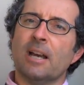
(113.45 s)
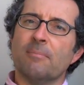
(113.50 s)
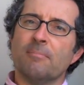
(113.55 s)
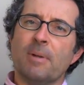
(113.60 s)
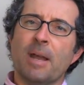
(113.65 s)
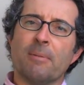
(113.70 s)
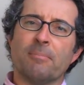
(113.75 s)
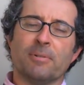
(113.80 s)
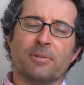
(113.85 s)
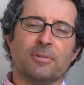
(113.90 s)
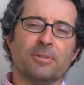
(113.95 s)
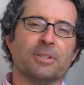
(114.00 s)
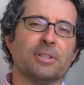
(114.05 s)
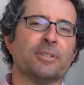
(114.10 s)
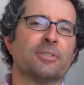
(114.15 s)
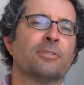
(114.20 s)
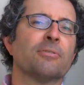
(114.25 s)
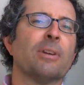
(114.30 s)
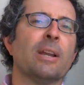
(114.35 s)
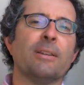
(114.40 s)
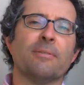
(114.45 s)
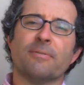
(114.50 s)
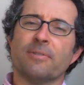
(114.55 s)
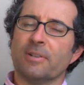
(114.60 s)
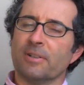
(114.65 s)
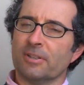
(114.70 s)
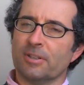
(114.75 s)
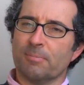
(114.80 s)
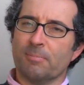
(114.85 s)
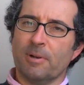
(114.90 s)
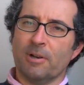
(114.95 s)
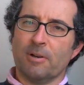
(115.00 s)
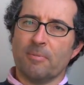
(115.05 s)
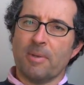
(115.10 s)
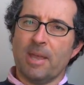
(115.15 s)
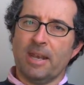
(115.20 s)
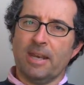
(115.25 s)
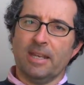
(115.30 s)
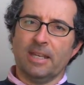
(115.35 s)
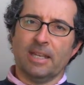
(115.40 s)
MapReduce is great for
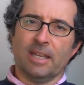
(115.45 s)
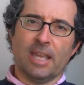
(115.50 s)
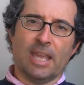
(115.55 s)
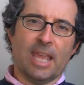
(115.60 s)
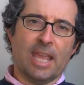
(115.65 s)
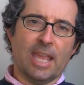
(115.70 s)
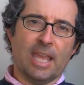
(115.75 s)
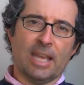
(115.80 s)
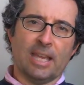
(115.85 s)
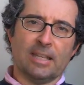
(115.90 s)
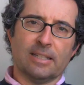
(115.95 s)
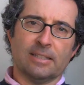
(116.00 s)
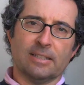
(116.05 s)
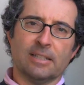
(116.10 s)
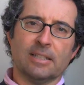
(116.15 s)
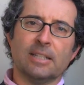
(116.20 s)
experimenting and